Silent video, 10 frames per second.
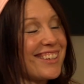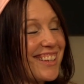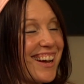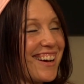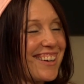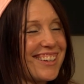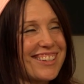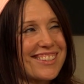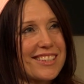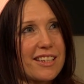Yeah,
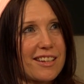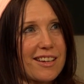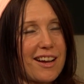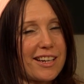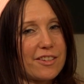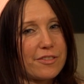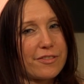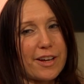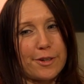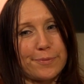it's kind of
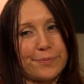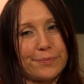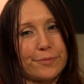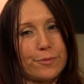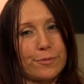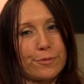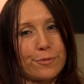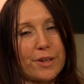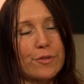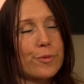
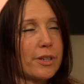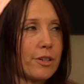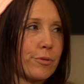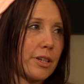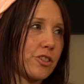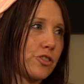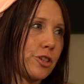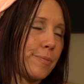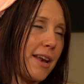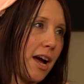we have a really good
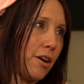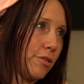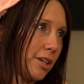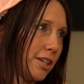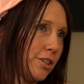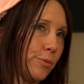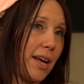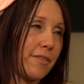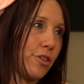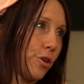relationship now. We
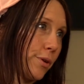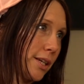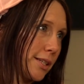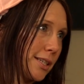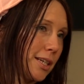haven't always,